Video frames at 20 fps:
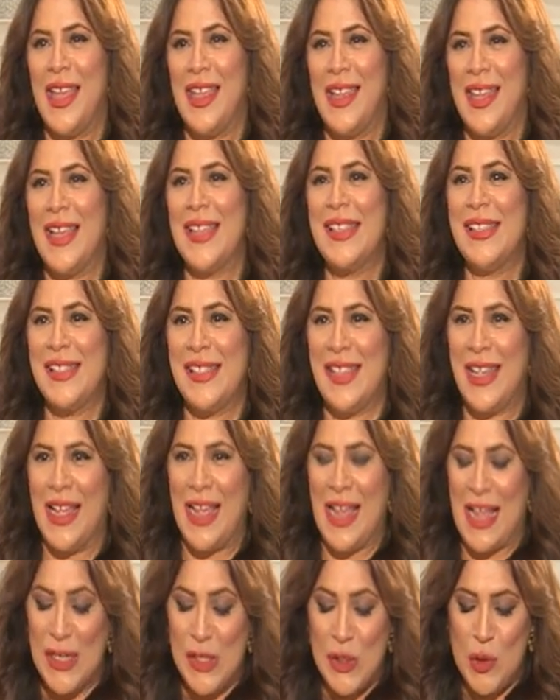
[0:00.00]
Yes,
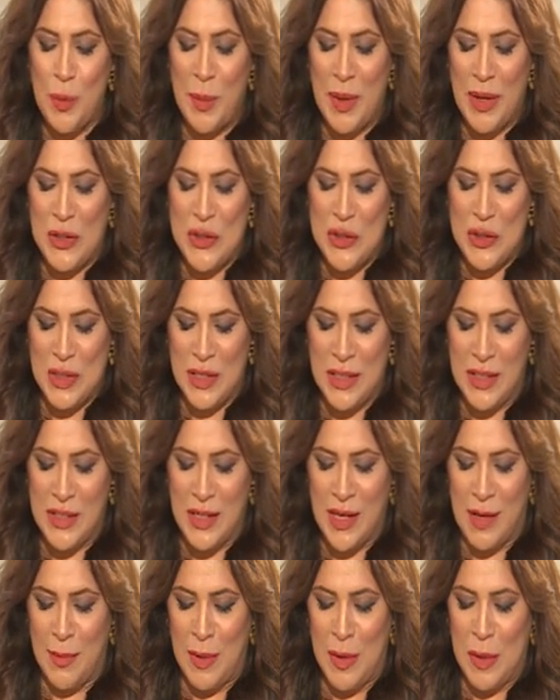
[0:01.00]
as you mentioned
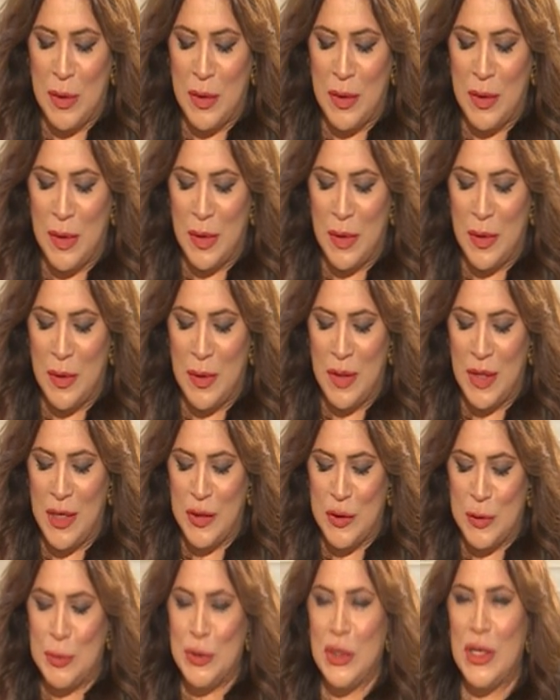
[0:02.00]
about the
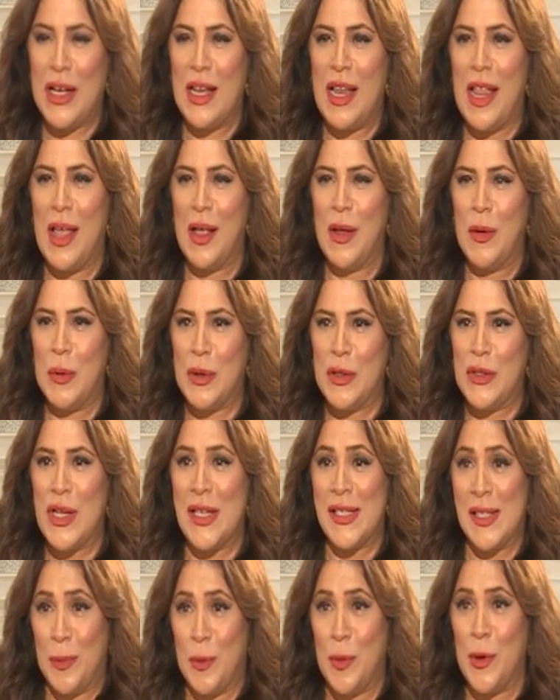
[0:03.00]
Egyptian language
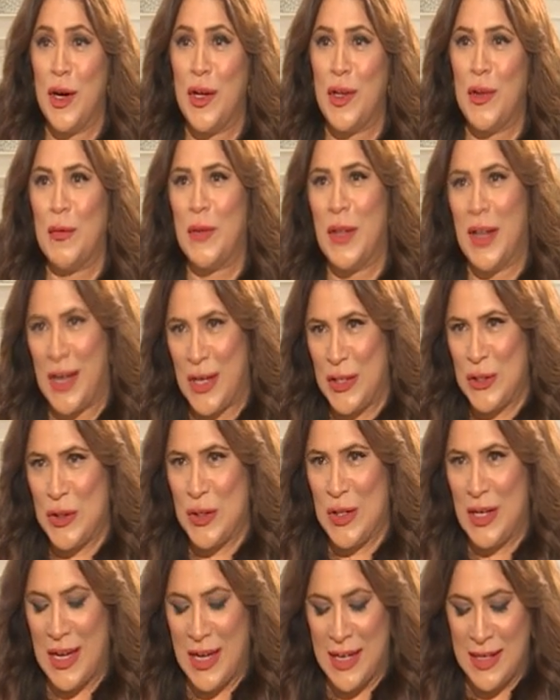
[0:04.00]
as a part of the
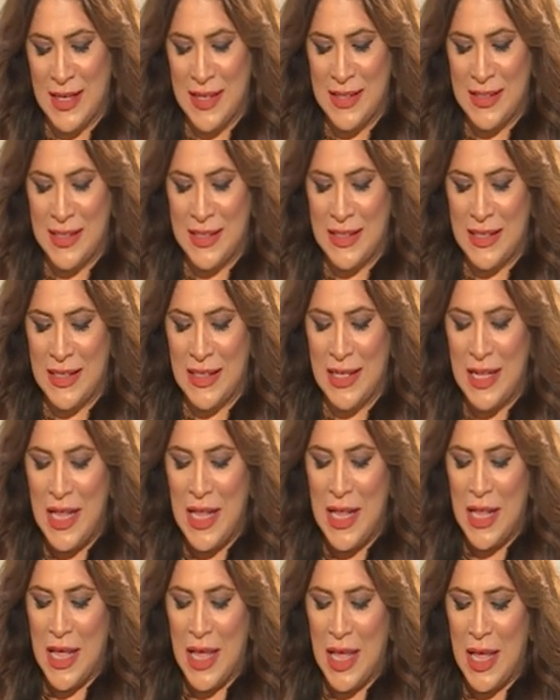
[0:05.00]
national identity,
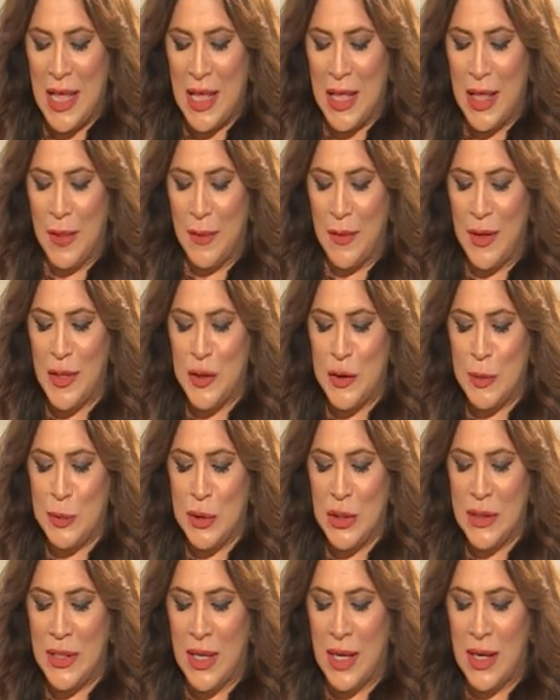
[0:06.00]
the
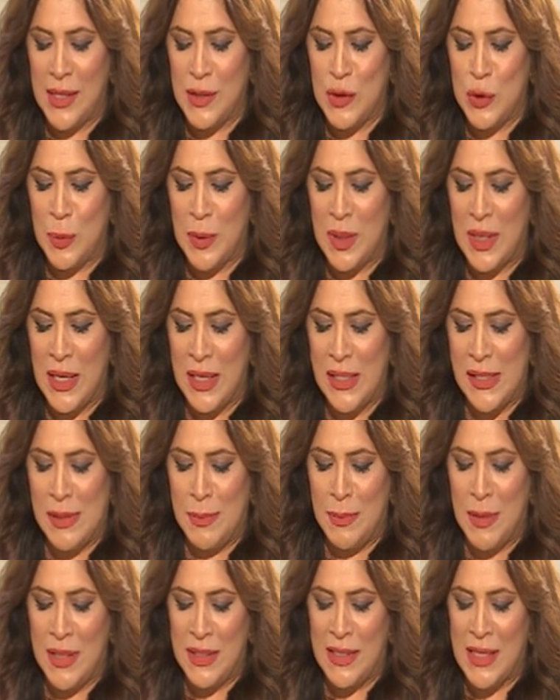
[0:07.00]
Egyptian dialect dominates
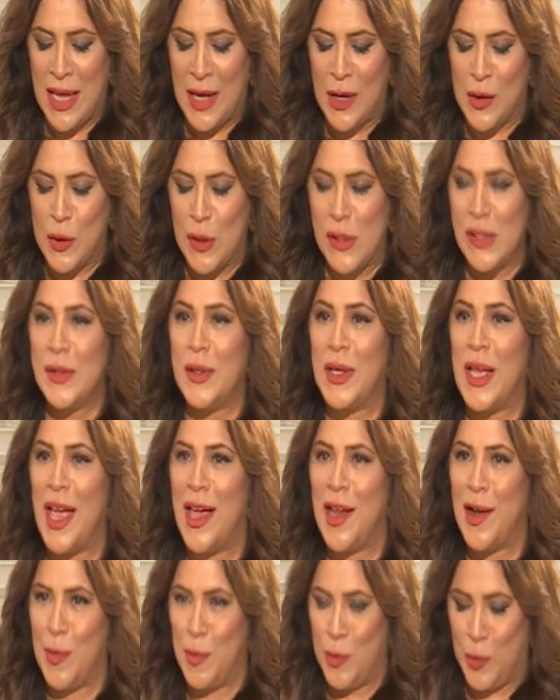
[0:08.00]
media across the
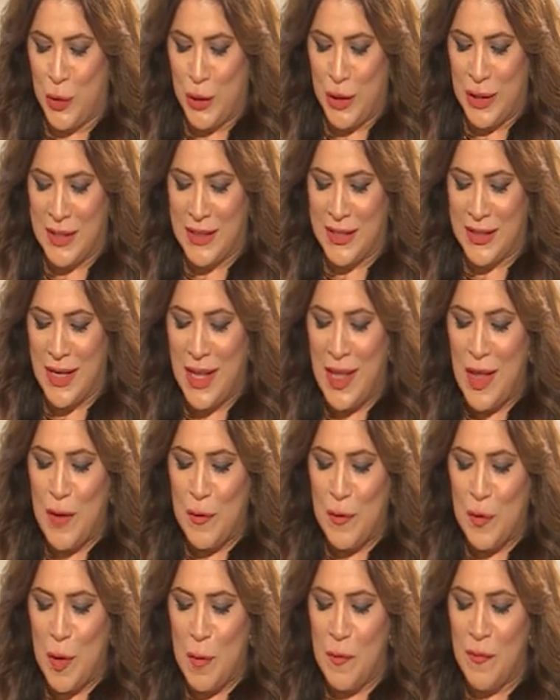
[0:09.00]
Arab world,
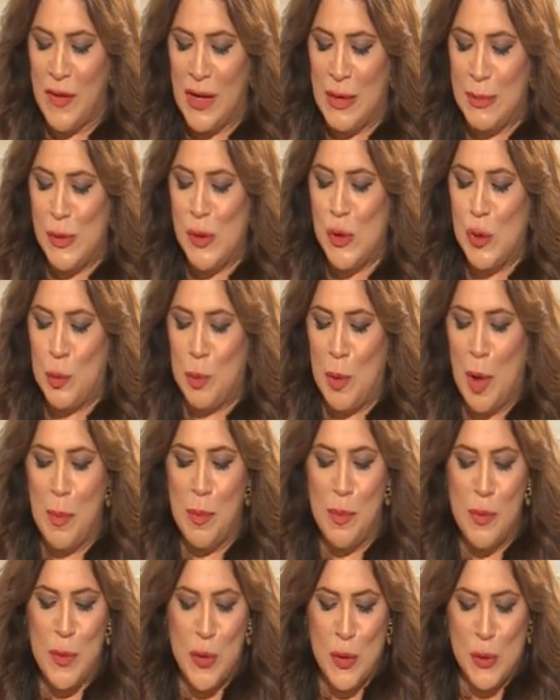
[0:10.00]
from films to
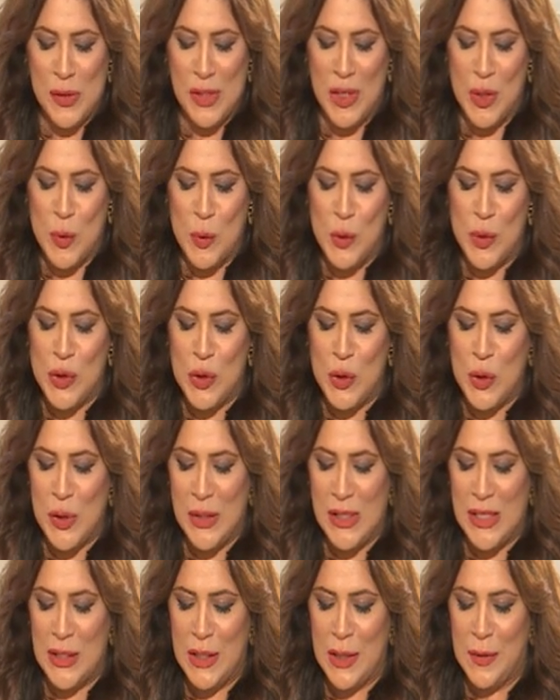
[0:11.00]
pop music. Would you
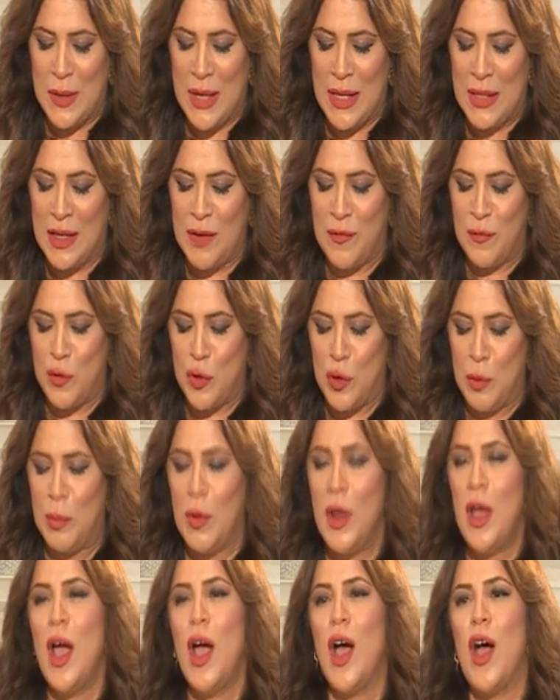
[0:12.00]
consider that a form
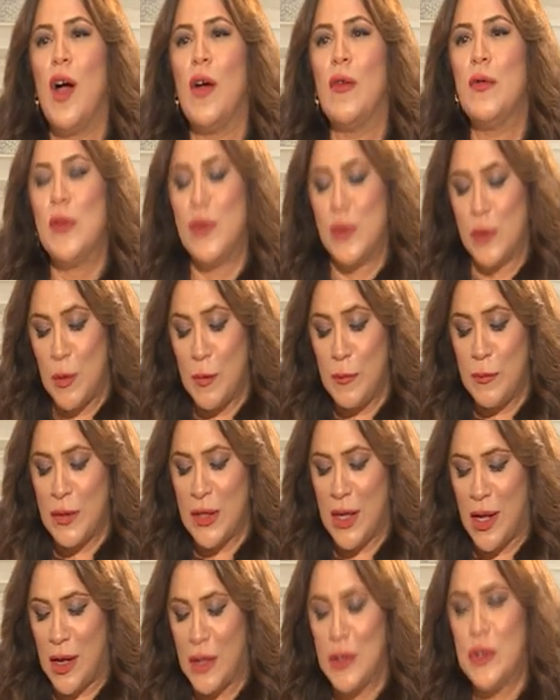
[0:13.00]
of soft
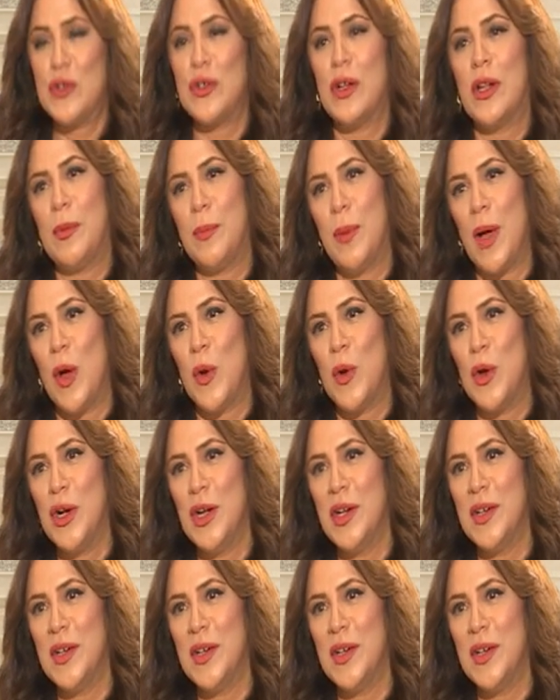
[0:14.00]
cultural power?